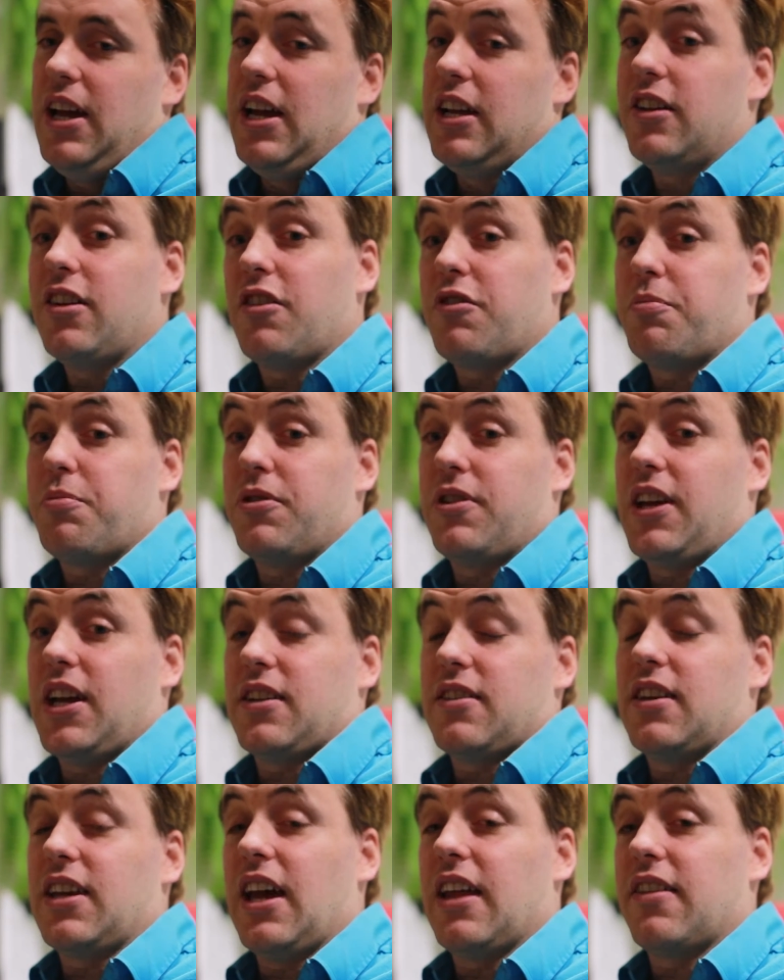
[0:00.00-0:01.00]
It does
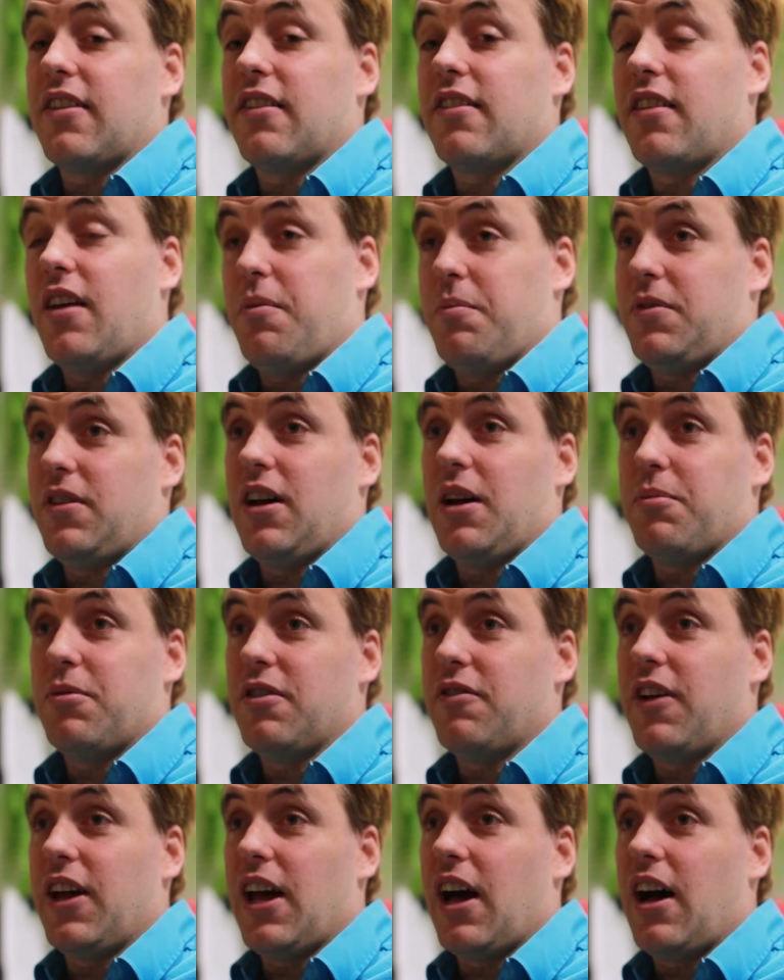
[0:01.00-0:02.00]
protect against some
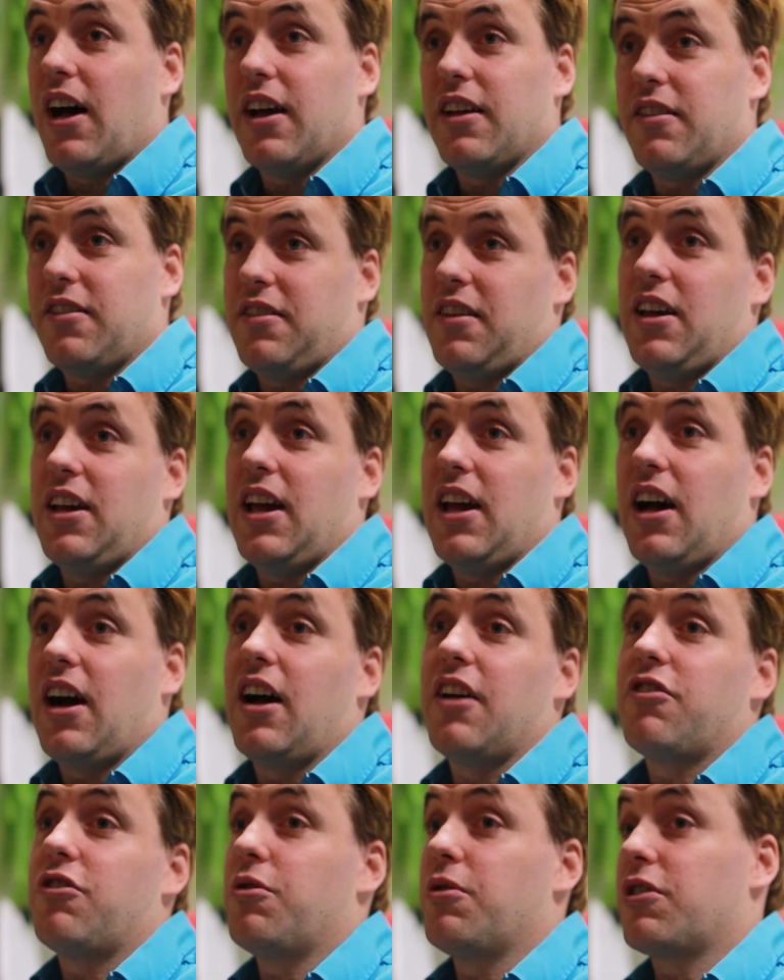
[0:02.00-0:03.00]
types of A Is, say
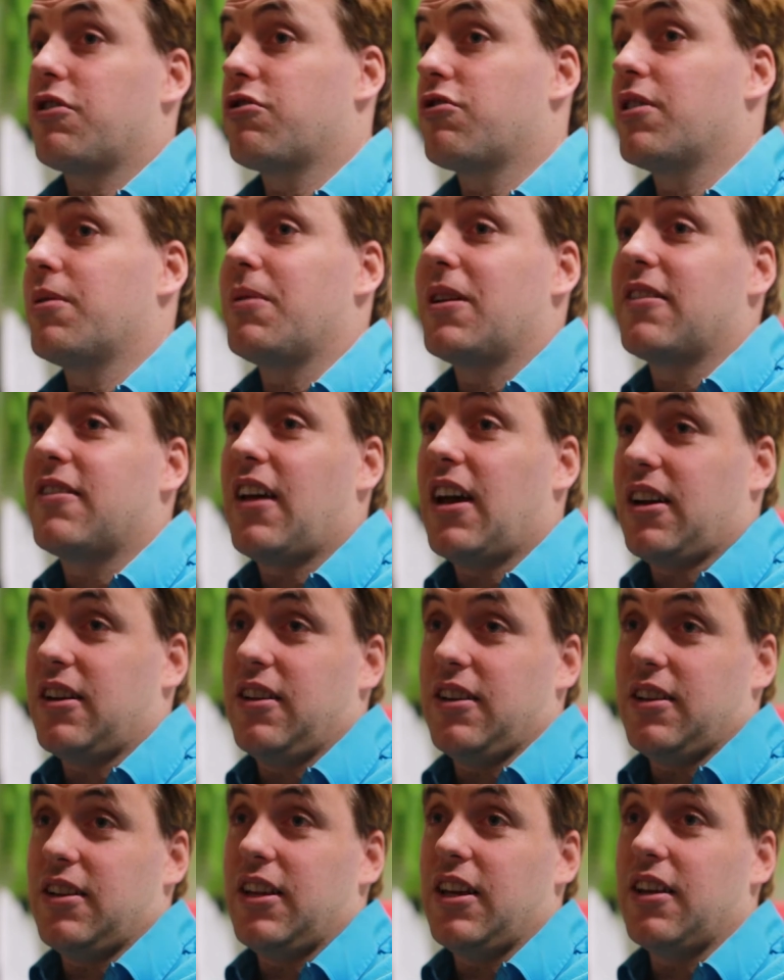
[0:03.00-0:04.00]
A Is who are extremely
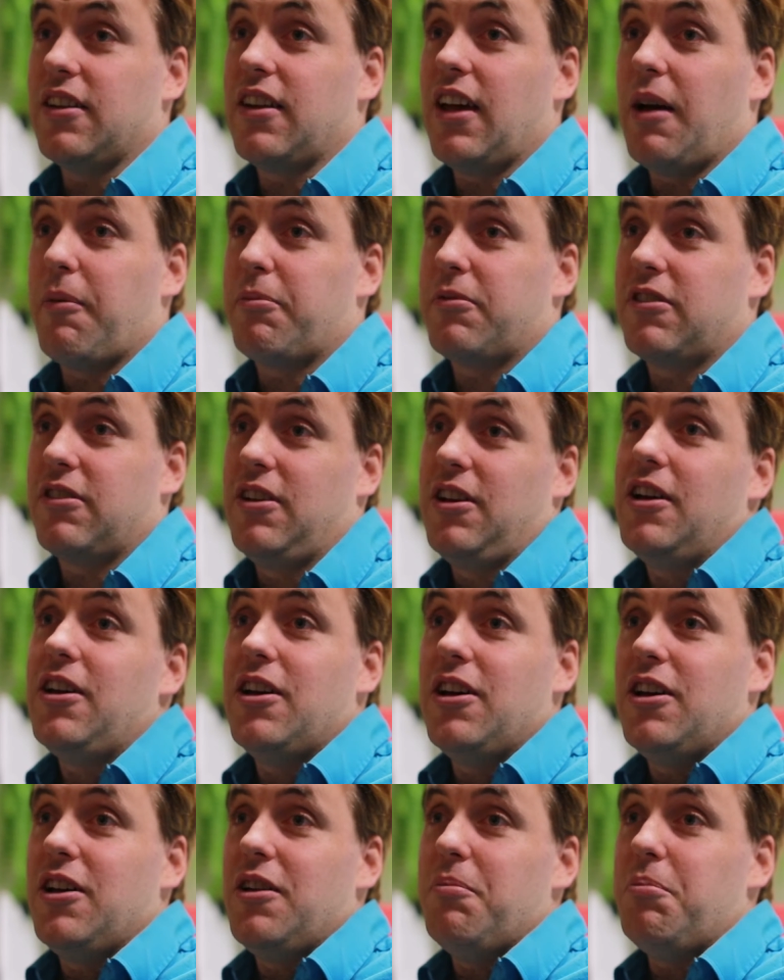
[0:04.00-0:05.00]
technically adept
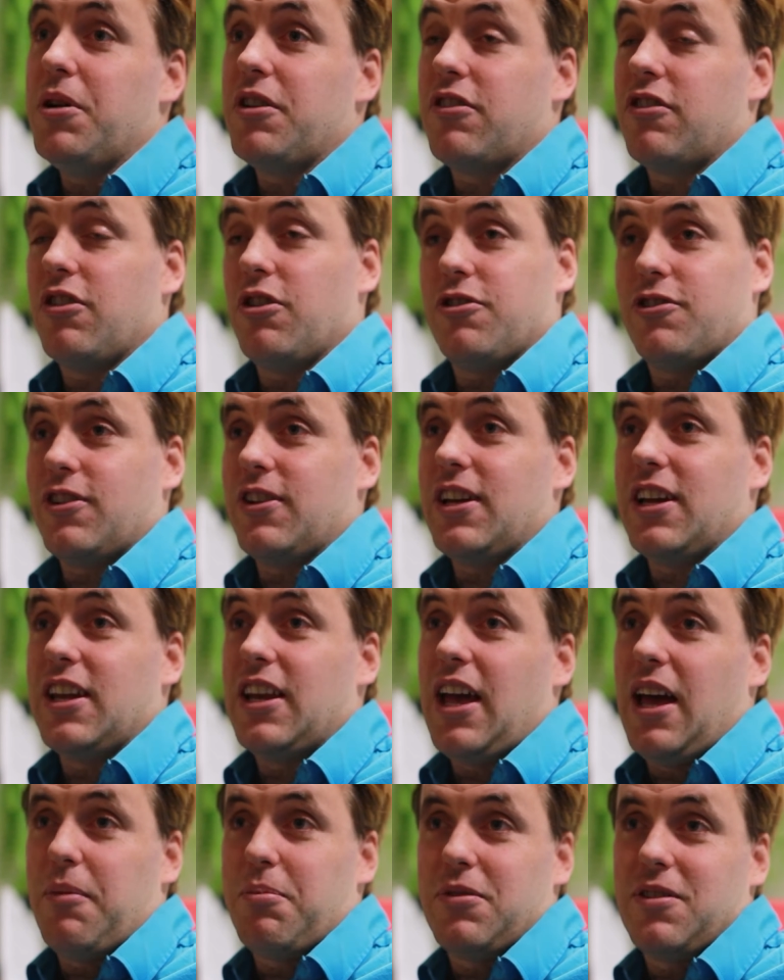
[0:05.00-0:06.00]
but socially
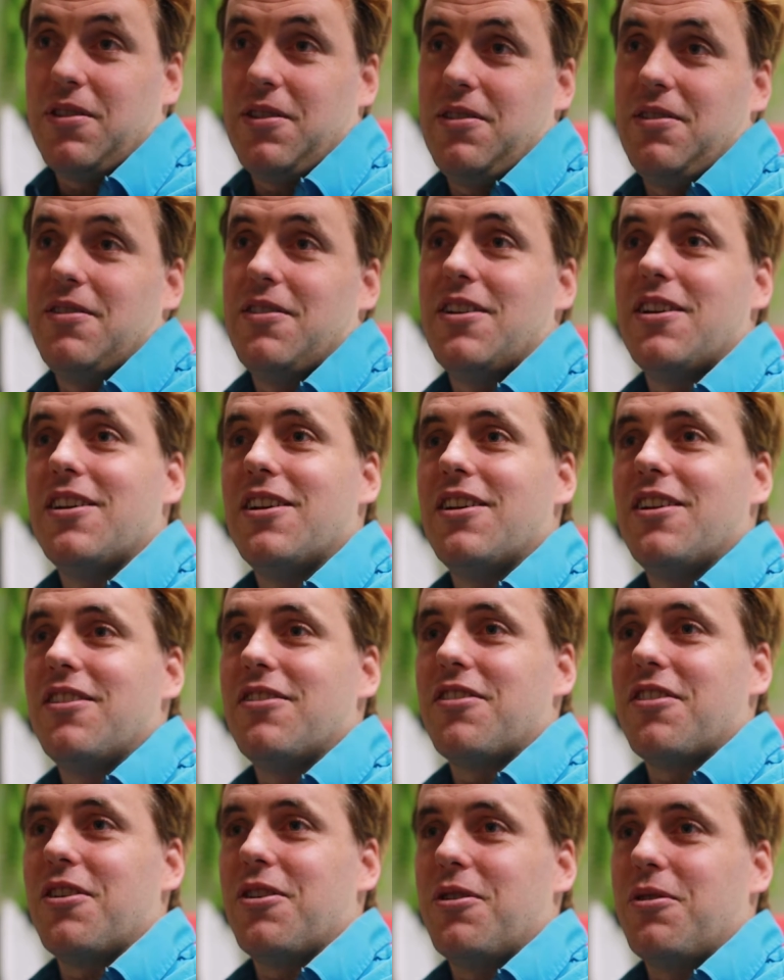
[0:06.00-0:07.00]
inept.
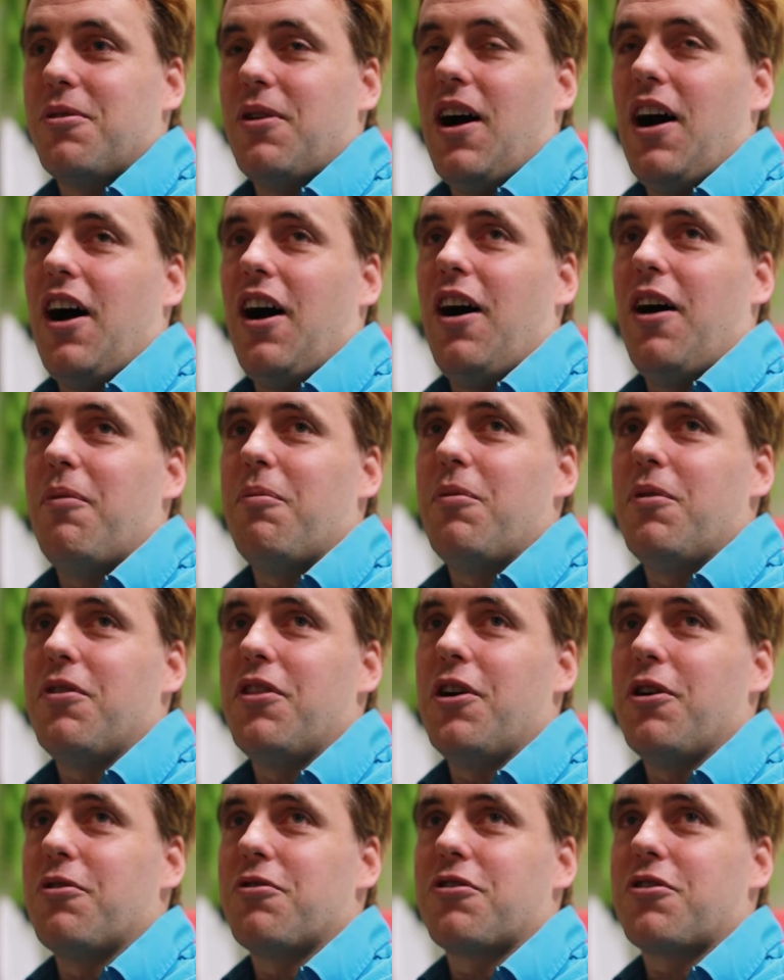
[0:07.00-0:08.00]
So um,
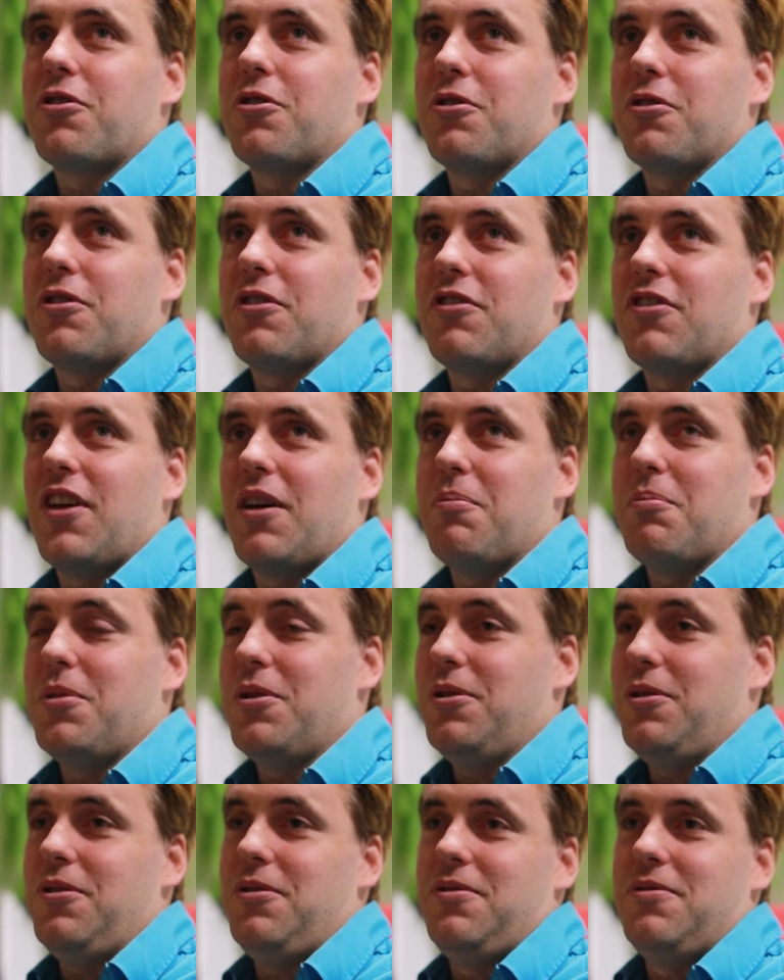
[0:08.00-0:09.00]
those could
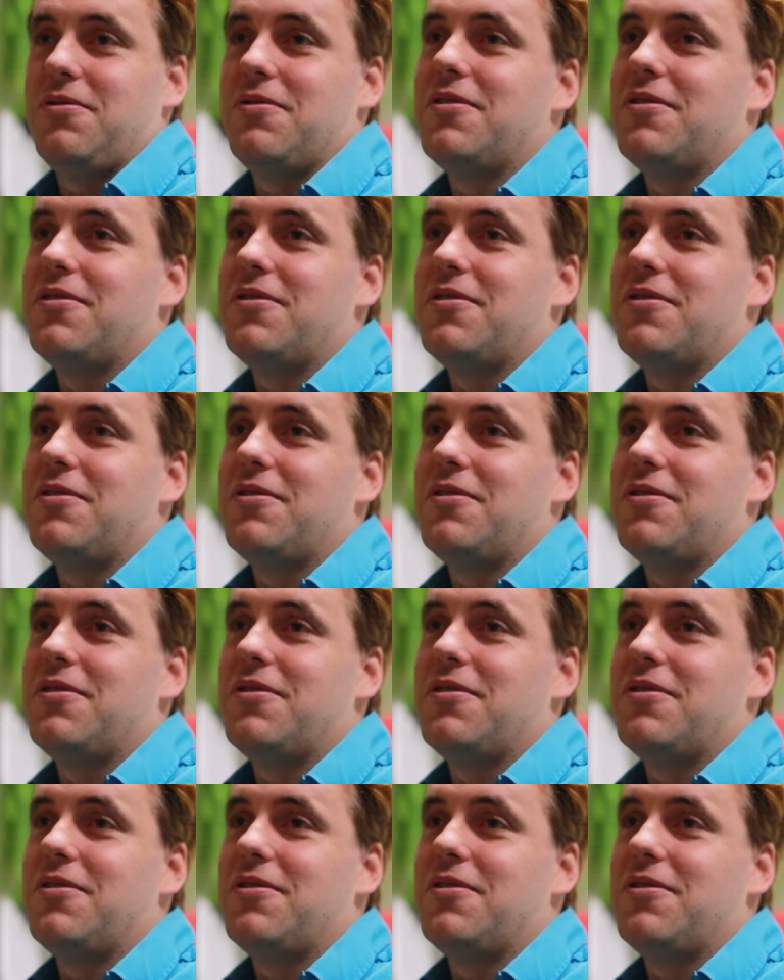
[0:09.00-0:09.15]
assemble